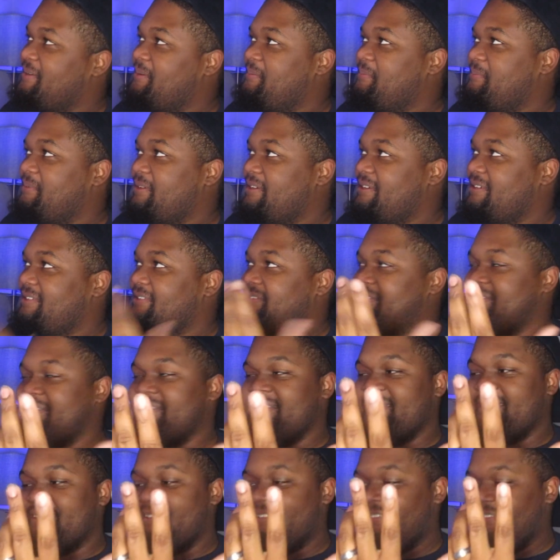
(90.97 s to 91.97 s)
But
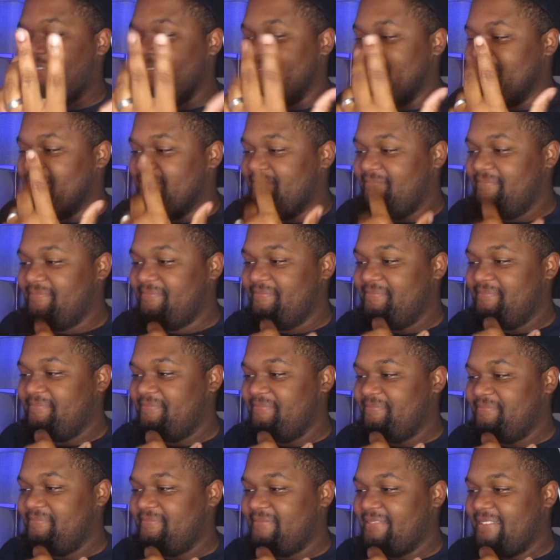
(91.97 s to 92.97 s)
I'm
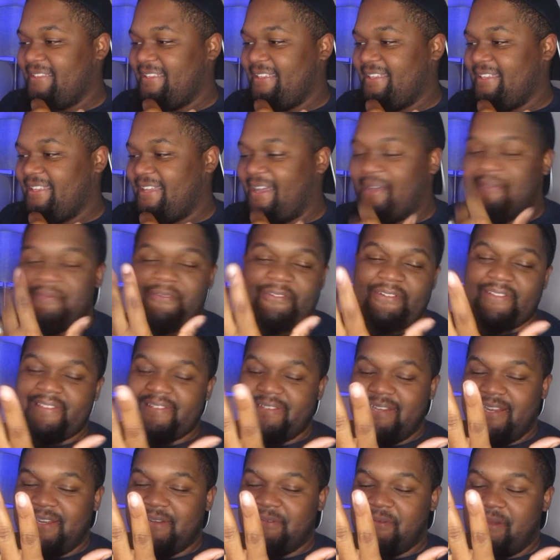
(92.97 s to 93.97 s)
really
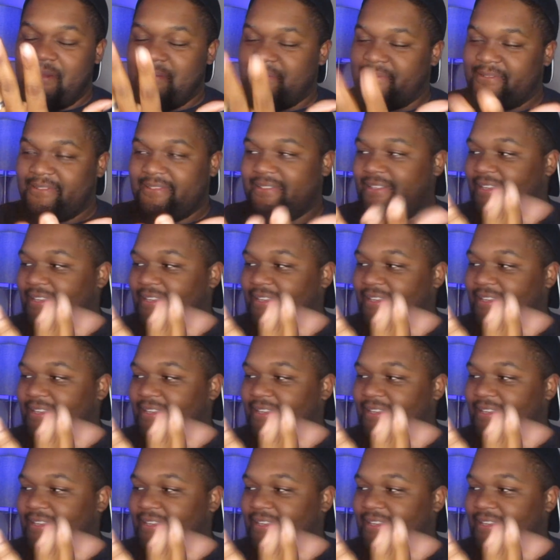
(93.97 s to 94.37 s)
not a rapper